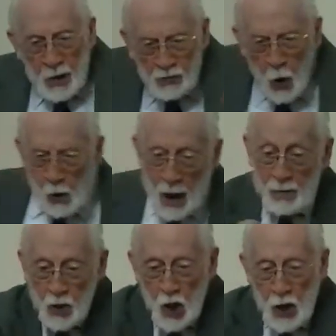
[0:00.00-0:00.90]
before
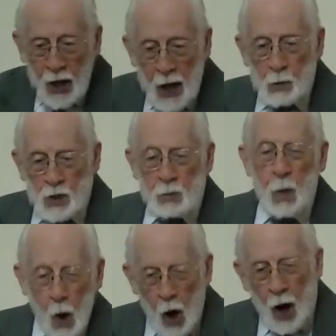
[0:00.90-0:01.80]
ever he was
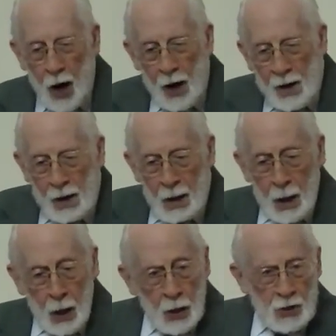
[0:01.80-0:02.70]
born.
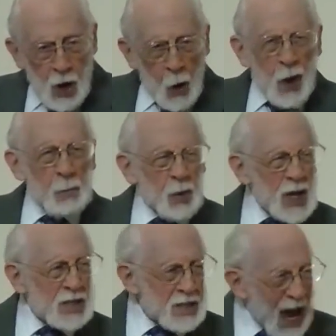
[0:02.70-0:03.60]
So the
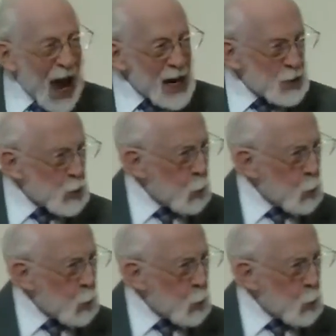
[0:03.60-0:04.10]
precise